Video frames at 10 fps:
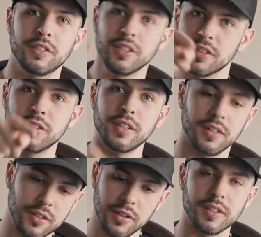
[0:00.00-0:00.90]
Just do
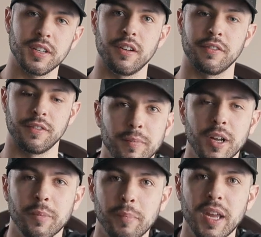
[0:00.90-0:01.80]
it, do it yourself,
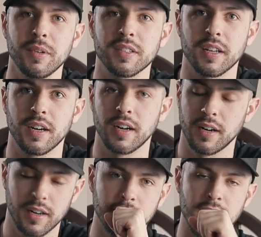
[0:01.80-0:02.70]
not your babysitter.
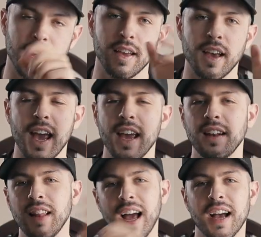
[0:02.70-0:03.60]

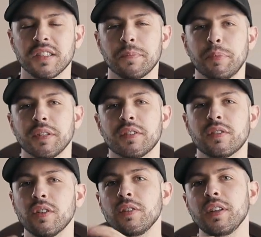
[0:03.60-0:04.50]
And last, but
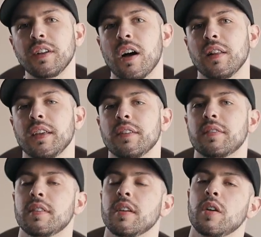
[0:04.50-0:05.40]
certainly not
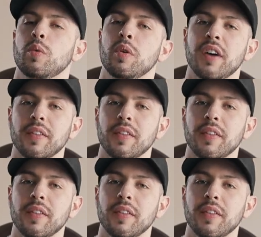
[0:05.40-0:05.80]
least, we've